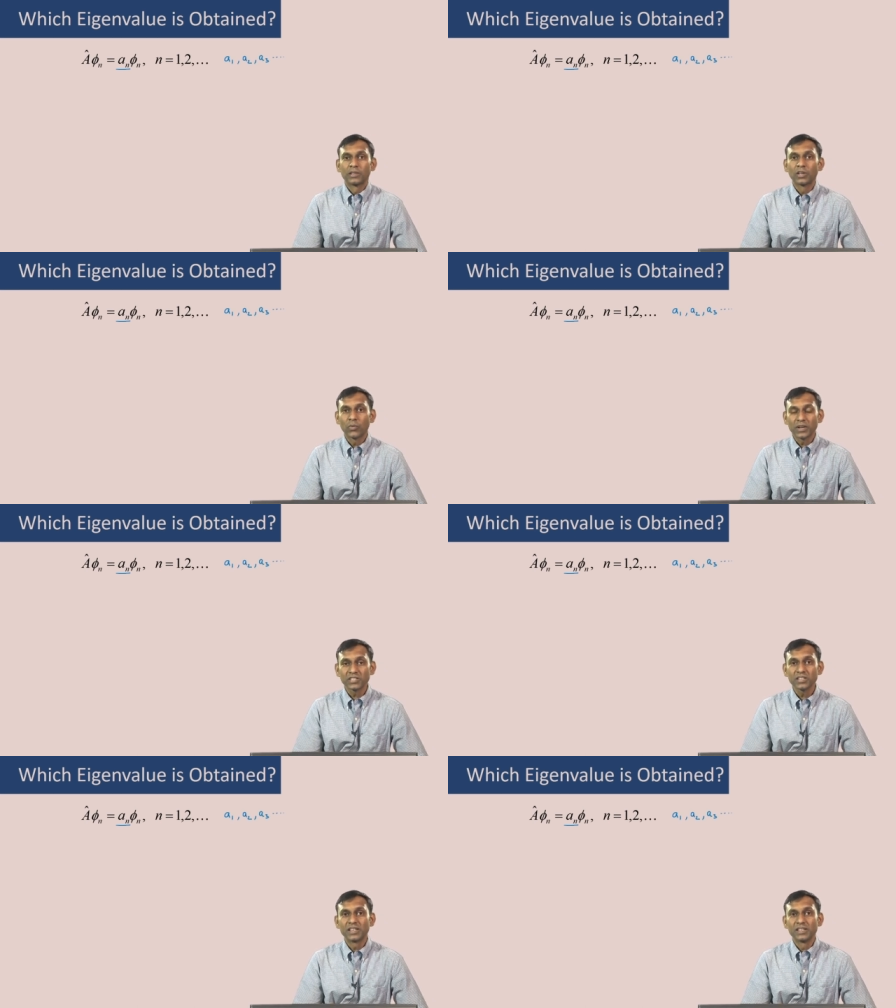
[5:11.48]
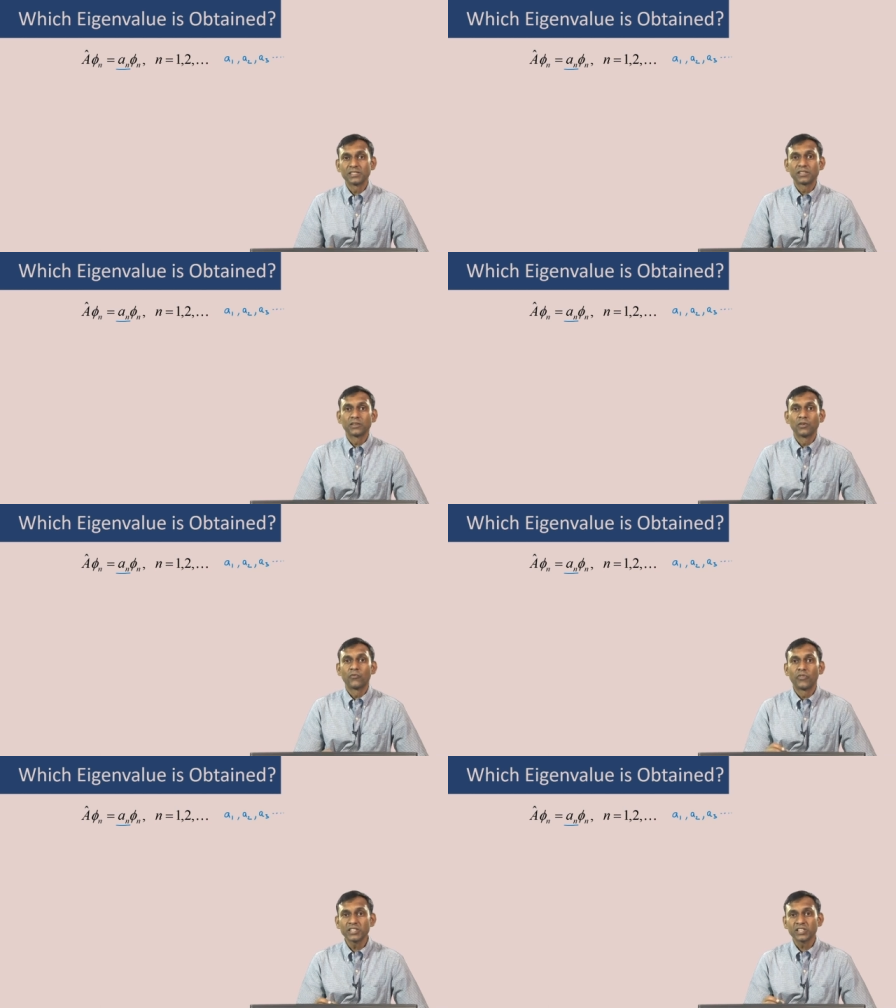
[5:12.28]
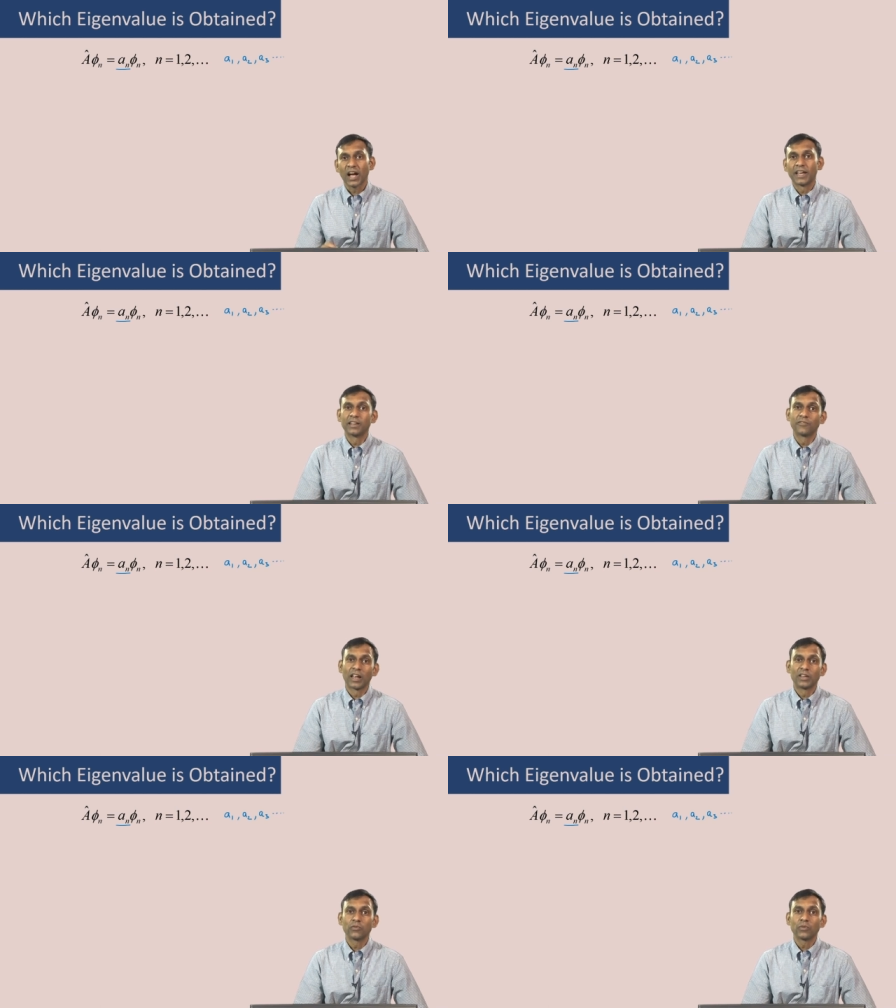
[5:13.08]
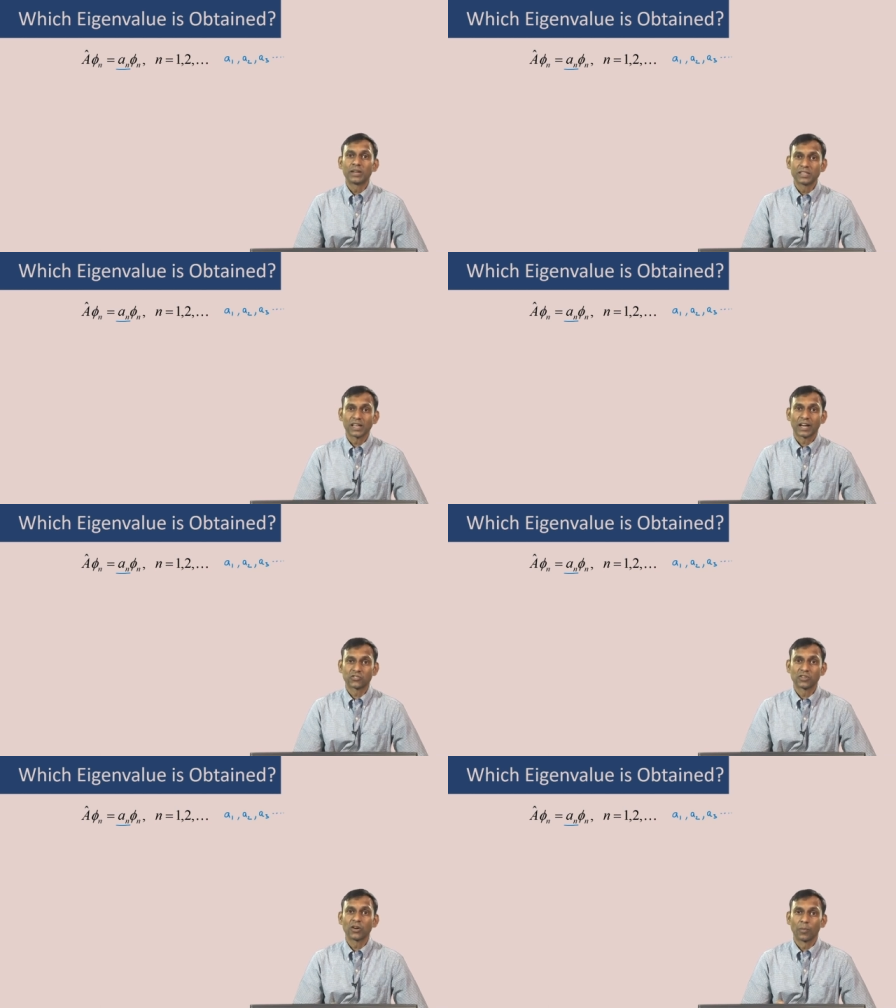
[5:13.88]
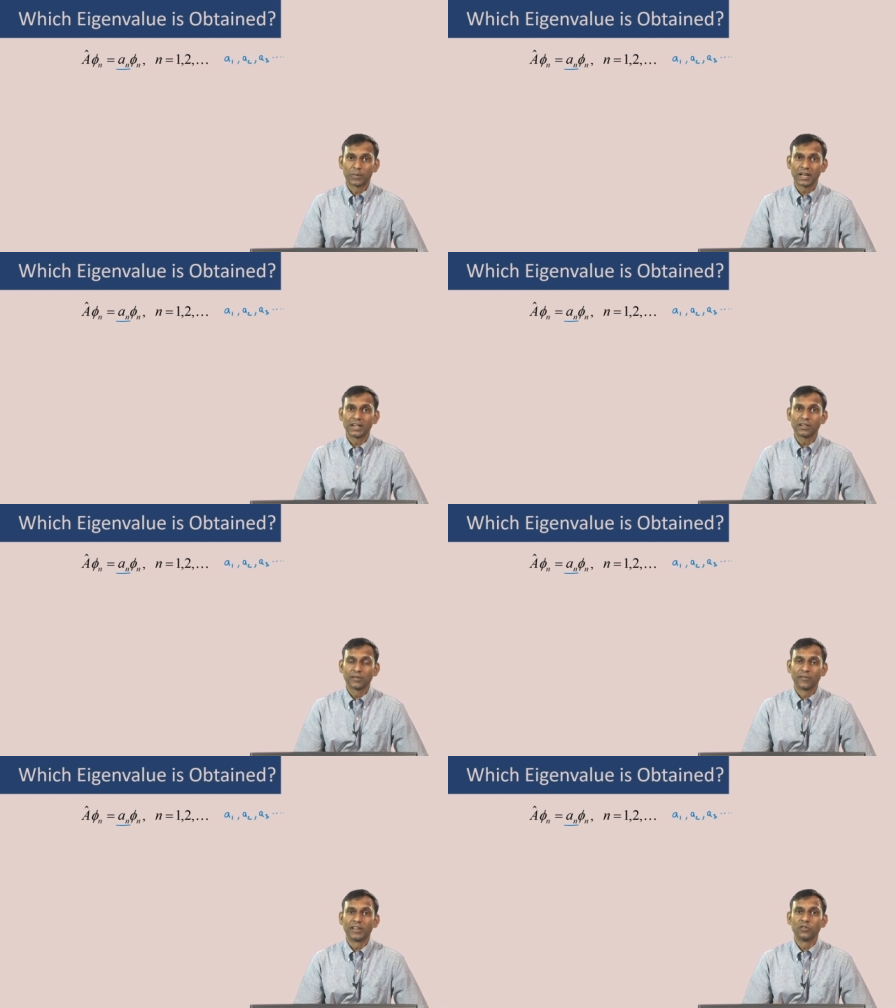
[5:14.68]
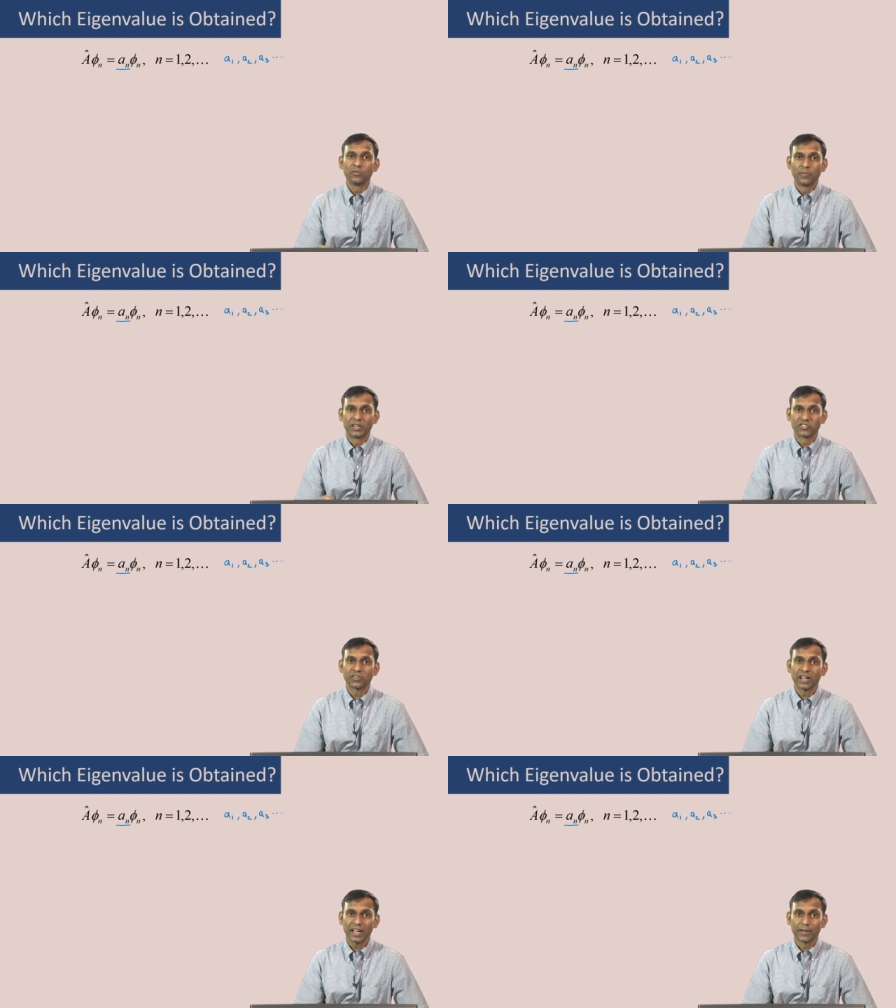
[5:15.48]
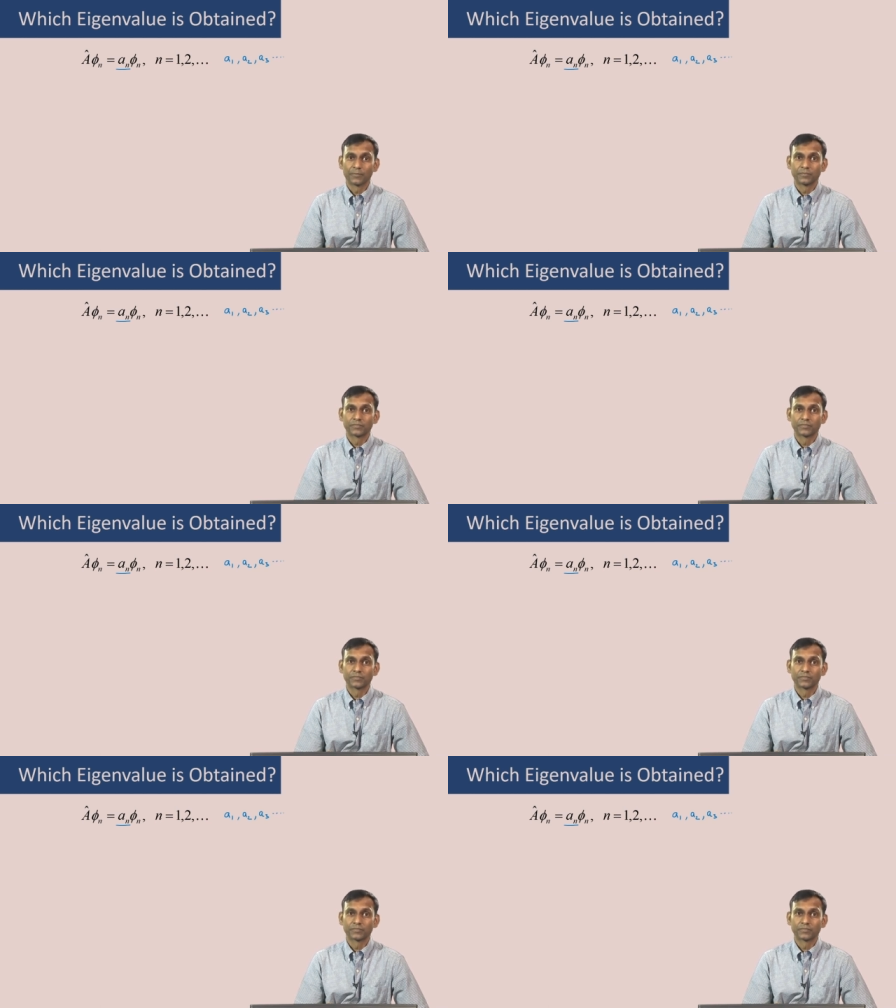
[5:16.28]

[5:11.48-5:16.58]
The question is which eigenvalue is actually obtained when you measure a.